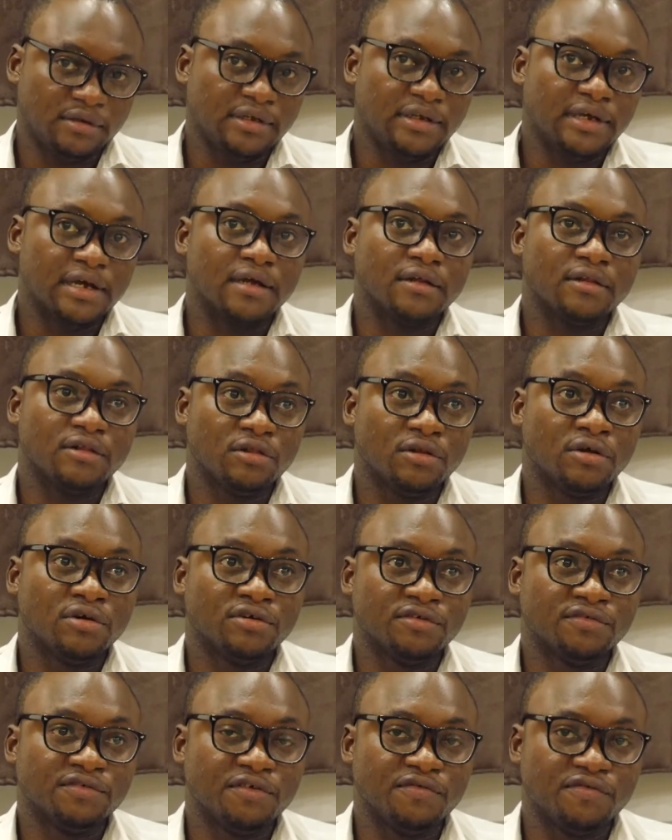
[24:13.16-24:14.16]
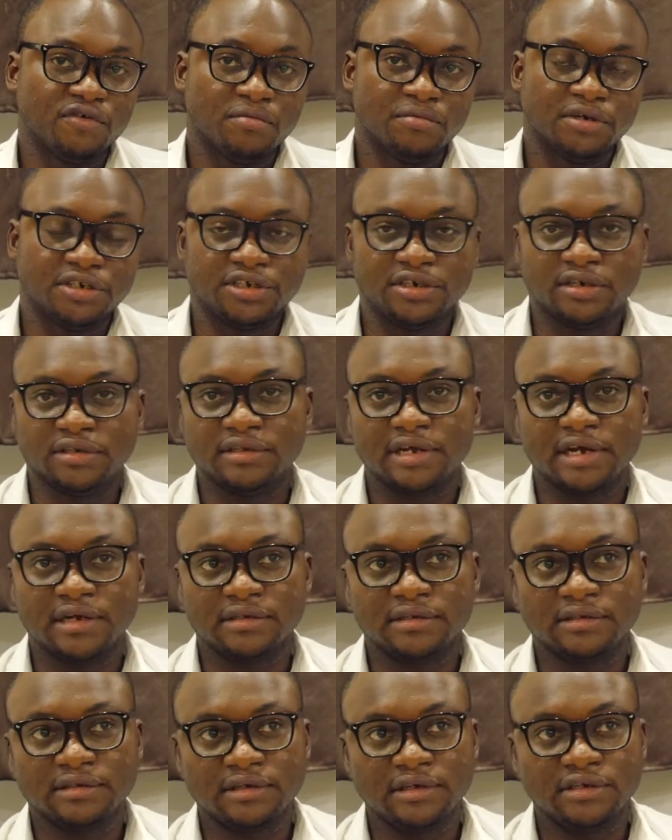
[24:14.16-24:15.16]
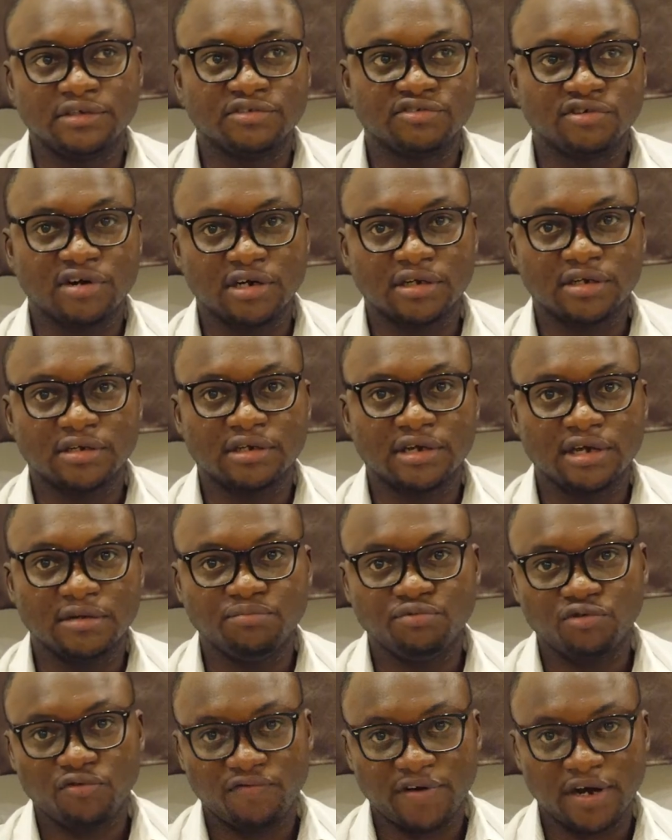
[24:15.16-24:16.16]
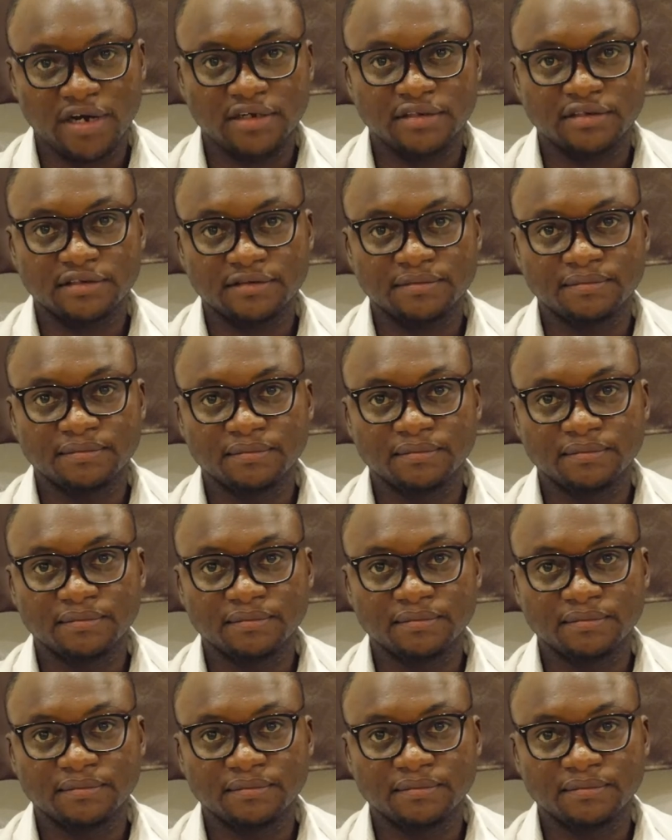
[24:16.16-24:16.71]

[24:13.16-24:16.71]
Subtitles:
lot of information that Kintrack can provide.